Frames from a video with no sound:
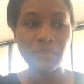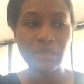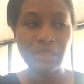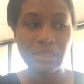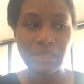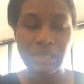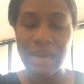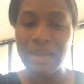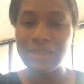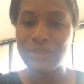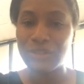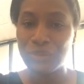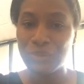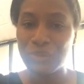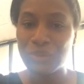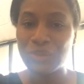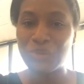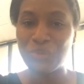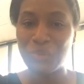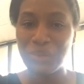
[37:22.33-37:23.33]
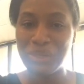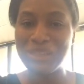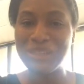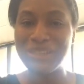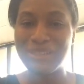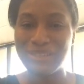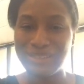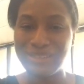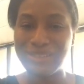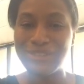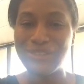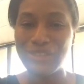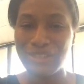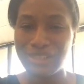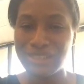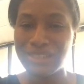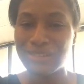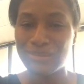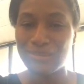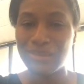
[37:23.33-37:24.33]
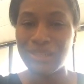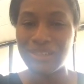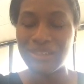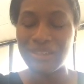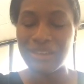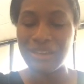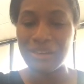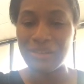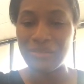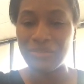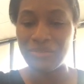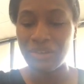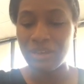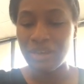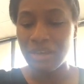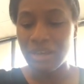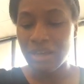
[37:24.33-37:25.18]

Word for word: it's not too sweet it's just sweet enough